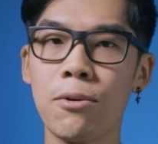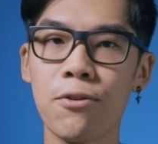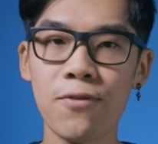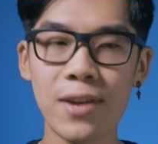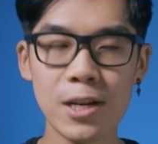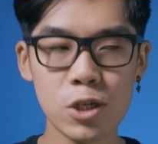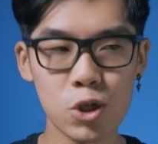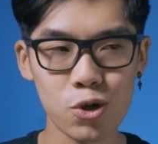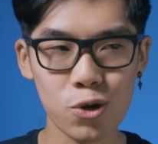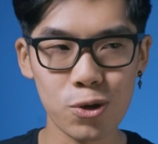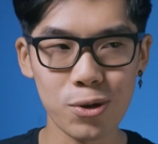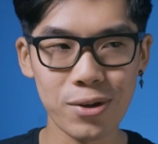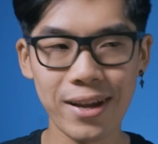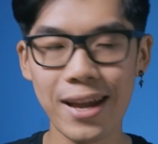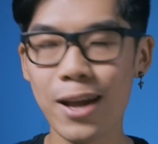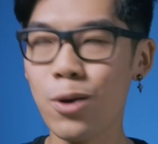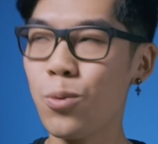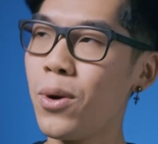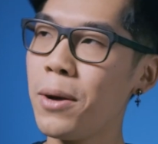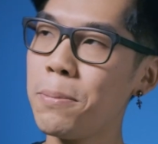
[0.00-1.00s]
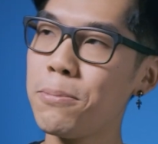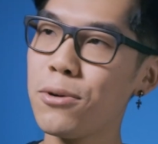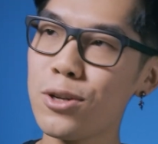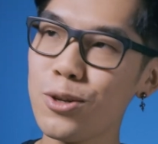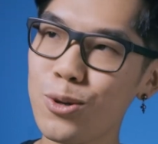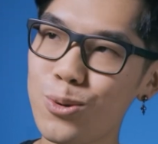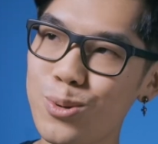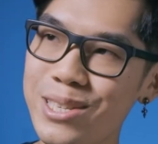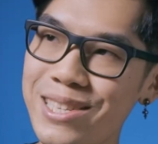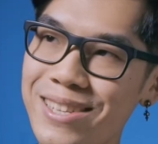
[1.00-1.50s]
professional and well
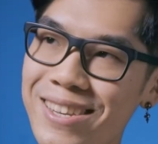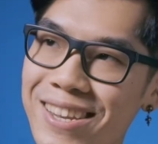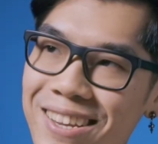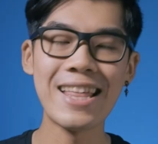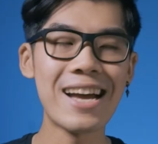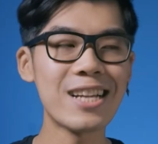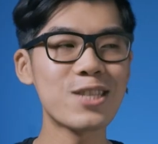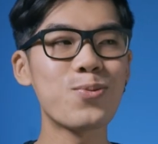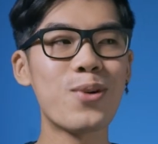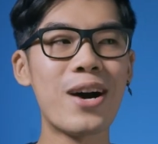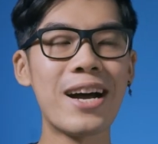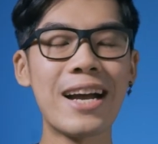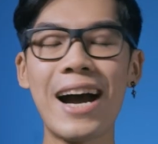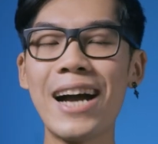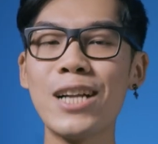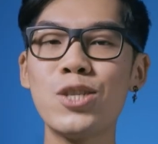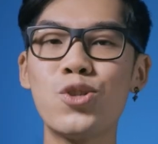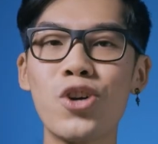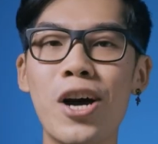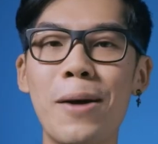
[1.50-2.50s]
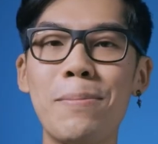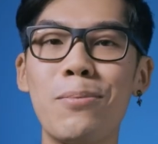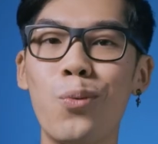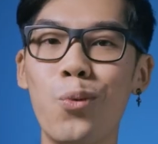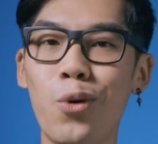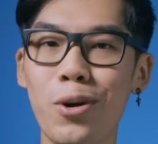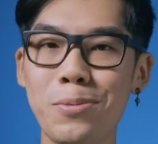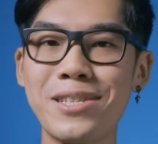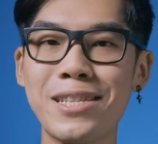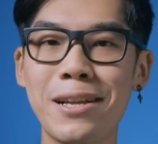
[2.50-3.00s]
produced. And that's why I
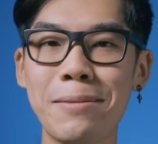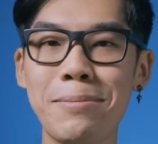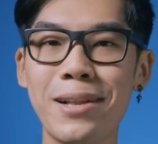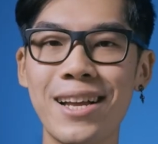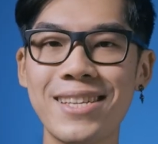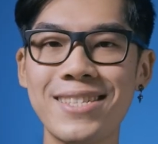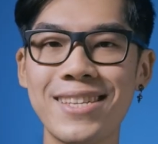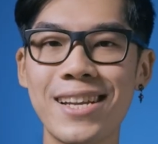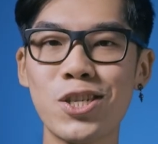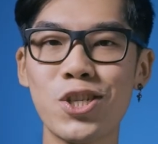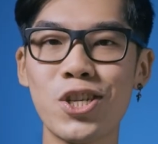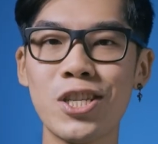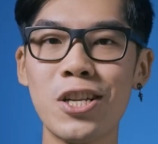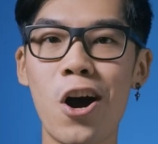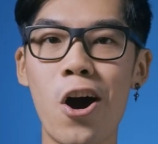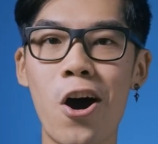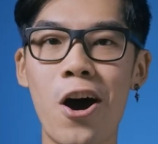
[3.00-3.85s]
drop warp stabilization